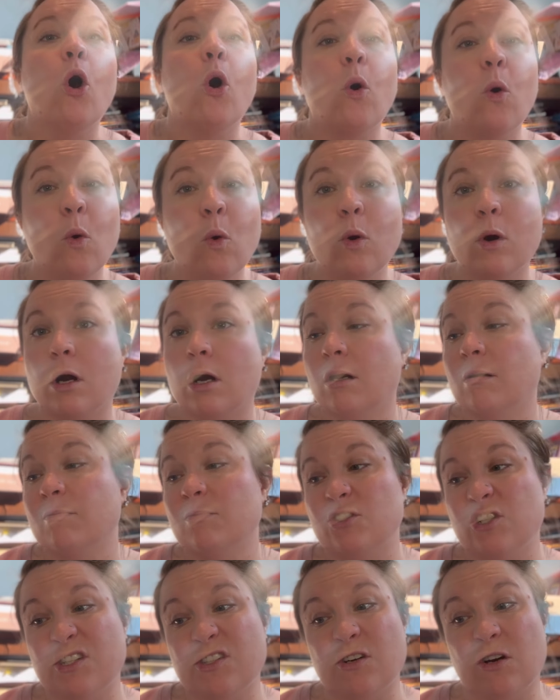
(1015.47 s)
or
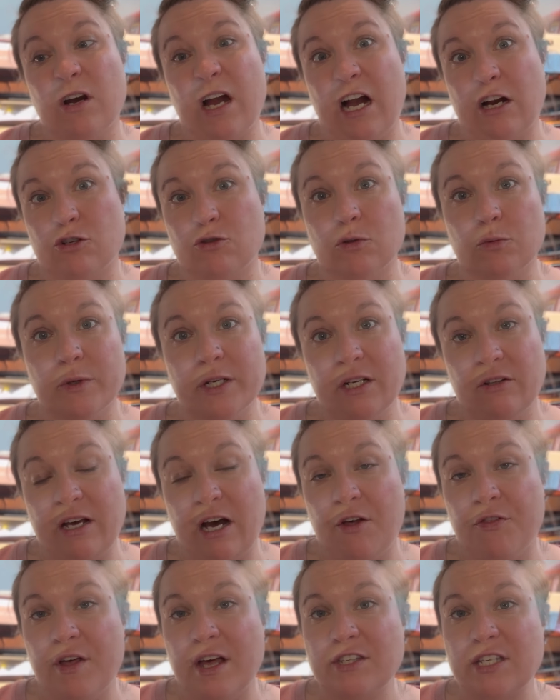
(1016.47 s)
just our actual read
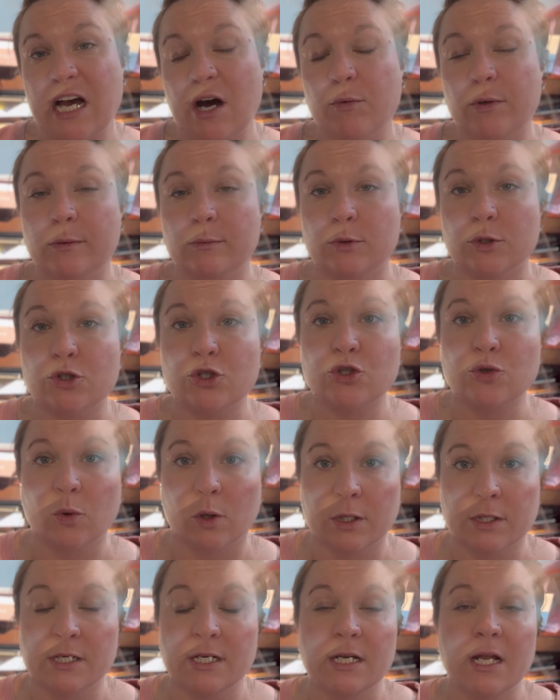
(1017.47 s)
aloud. That's how we will
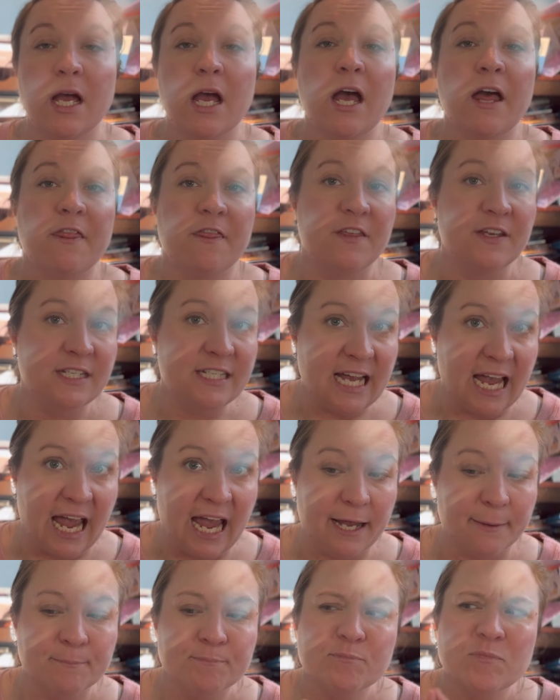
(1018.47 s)
shorten the
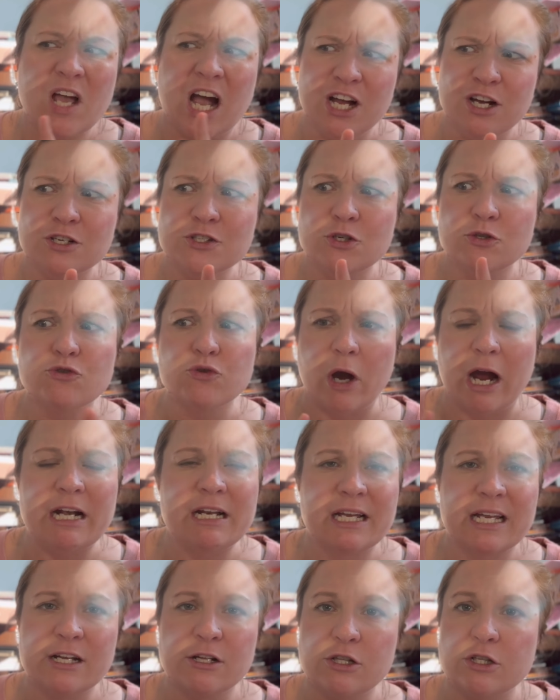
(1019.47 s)
day. I also try
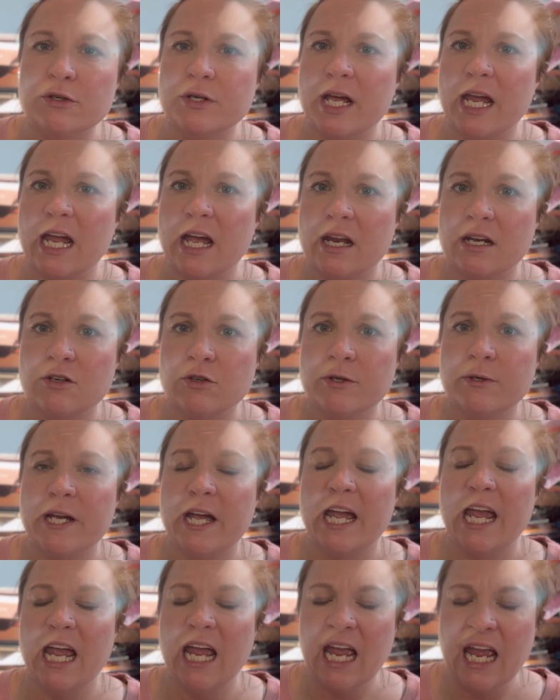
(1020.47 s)
to include
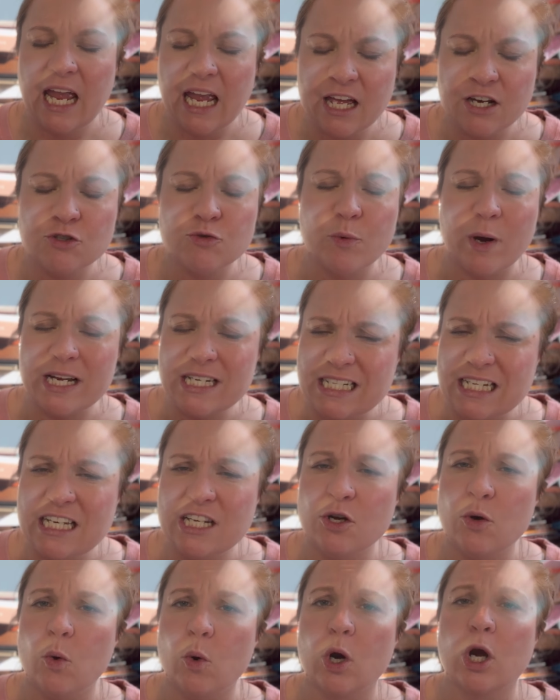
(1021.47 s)

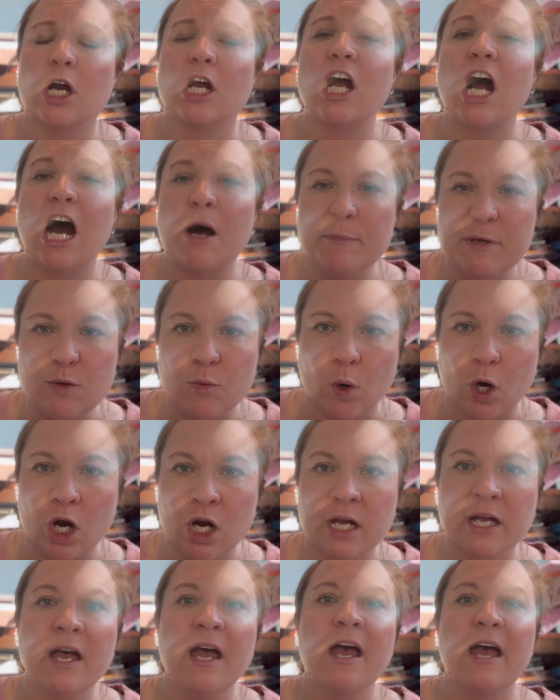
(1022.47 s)
handwriting or copy
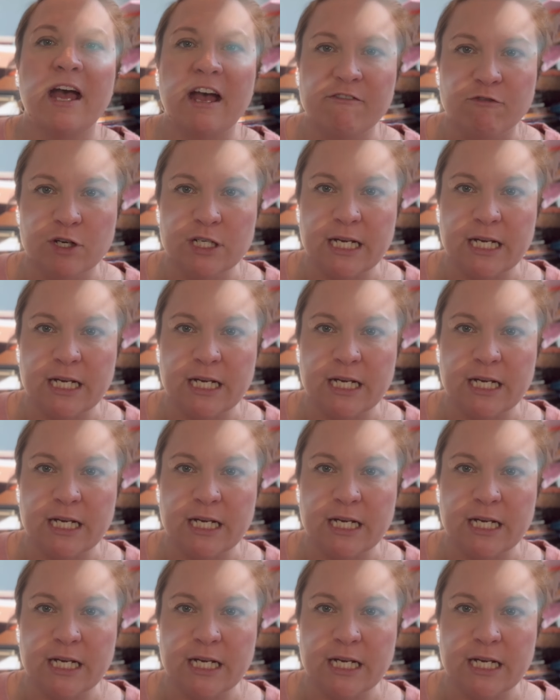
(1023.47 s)
work every